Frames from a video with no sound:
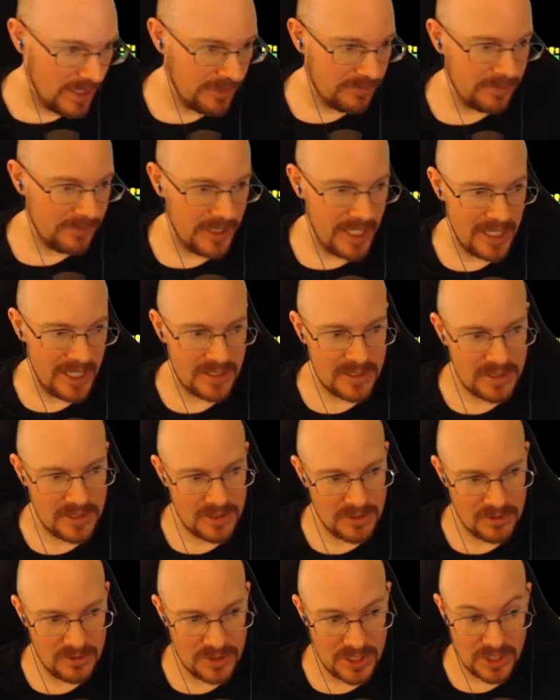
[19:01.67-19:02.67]
flat is the
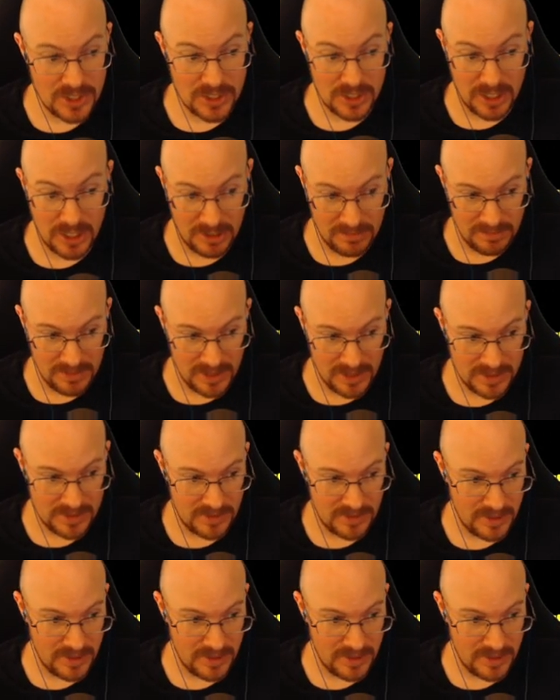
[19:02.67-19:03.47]
new G sharp. That's